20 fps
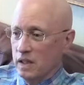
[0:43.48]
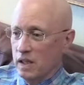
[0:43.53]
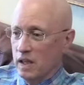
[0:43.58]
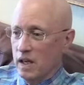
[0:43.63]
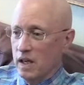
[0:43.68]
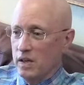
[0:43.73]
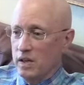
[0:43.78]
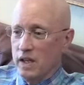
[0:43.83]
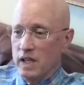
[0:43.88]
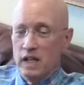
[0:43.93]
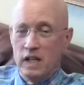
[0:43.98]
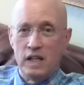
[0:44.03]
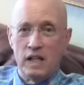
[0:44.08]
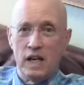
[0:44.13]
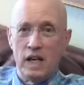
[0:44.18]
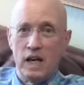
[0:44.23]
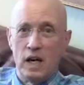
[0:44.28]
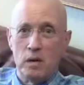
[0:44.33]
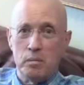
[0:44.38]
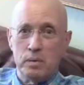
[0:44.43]
Uh, he
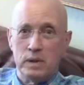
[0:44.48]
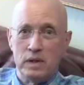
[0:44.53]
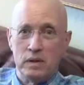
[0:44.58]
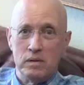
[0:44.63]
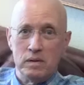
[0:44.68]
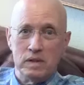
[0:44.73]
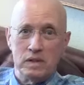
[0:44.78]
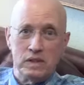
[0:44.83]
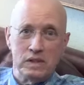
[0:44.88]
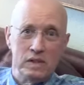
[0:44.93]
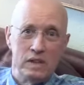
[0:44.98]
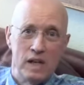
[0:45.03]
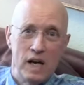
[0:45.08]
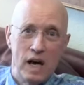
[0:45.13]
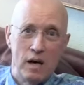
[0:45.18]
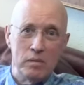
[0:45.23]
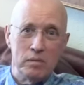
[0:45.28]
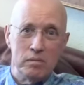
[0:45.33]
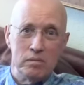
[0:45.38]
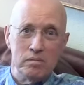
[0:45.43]
needed help. He was
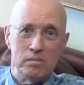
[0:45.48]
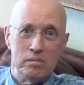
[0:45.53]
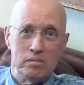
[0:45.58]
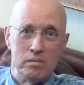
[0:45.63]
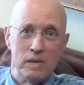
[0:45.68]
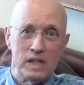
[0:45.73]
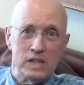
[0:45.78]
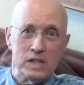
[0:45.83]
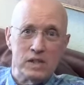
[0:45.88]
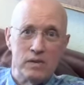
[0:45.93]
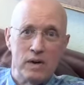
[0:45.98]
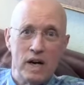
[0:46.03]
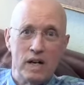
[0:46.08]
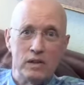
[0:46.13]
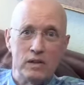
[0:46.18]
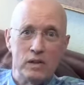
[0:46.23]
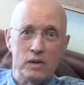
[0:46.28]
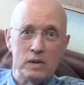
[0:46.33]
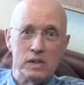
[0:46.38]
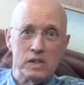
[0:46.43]
out messing
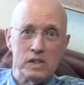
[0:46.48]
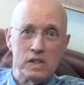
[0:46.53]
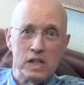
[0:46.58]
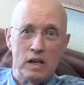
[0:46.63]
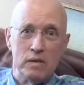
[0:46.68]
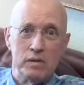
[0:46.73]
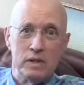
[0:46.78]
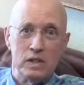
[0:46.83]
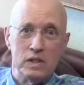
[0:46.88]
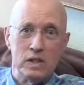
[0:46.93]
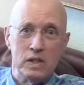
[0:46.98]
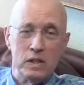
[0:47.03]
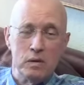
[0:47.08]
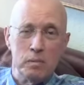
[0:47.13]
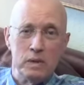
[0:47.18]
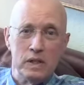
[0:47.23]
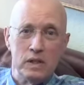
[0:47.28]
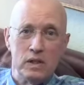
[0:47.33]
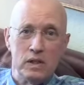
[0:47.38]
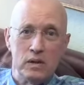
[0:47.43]
around doing stuff he shouldn't
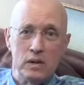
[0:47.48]
have been